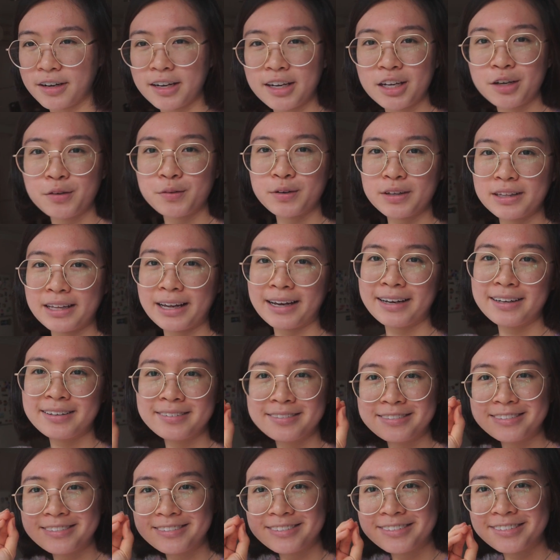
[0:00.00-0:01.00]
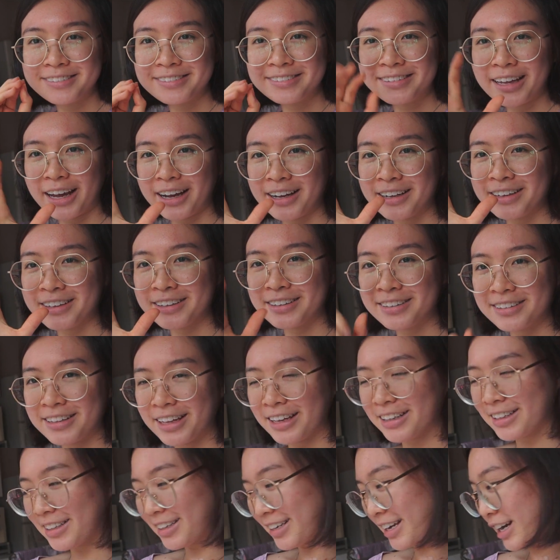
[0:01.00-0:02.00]
right, it will like ding
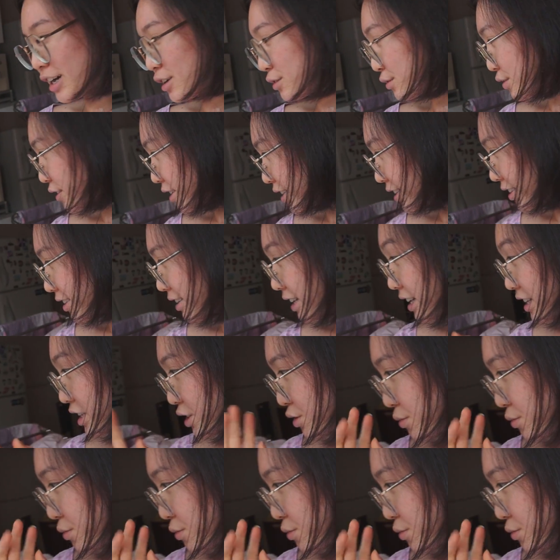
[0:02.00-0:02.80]
like the oven, and